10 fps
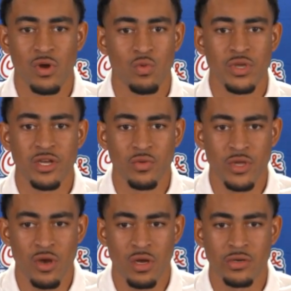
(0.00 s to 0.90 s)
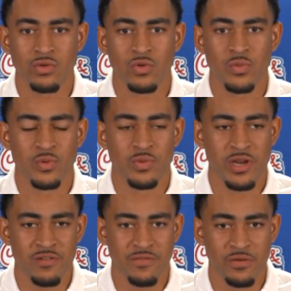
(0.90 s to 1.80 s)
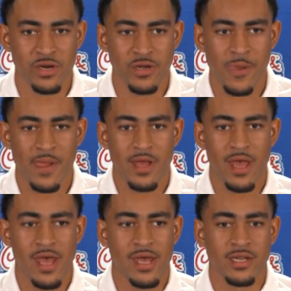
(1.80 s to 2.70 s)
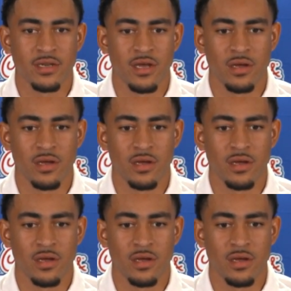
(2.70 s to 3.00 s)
It's what week are we on, who are we preparing for,